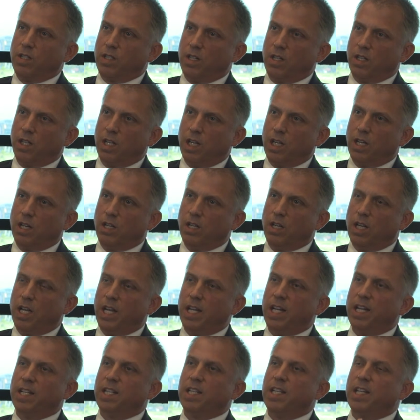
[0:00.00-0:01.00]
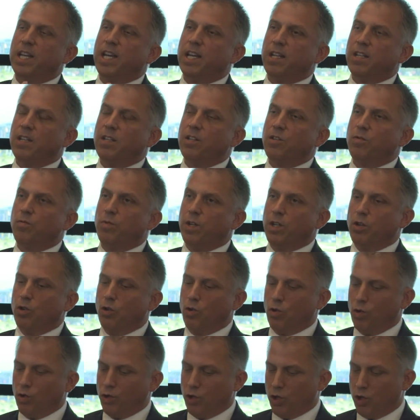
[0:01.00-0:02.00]
are there, and at the end, when
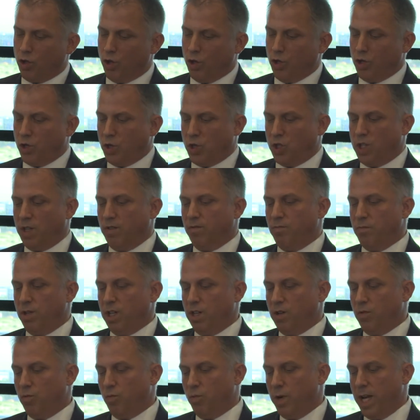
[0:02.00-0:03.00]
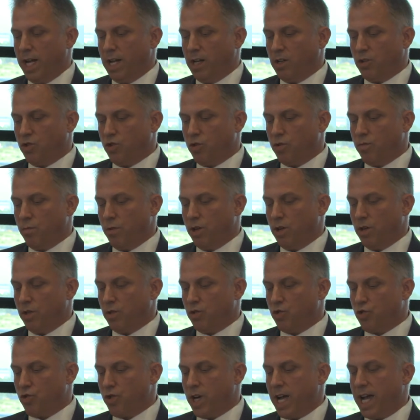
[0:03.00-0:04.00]
all the costs have been well
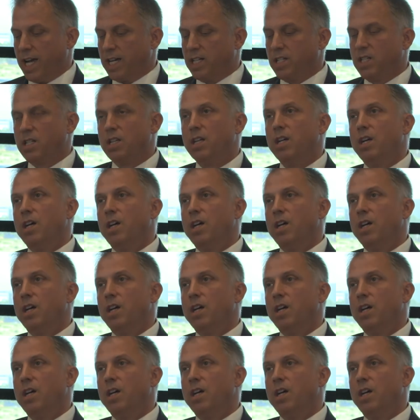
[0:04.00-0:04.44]
tracked,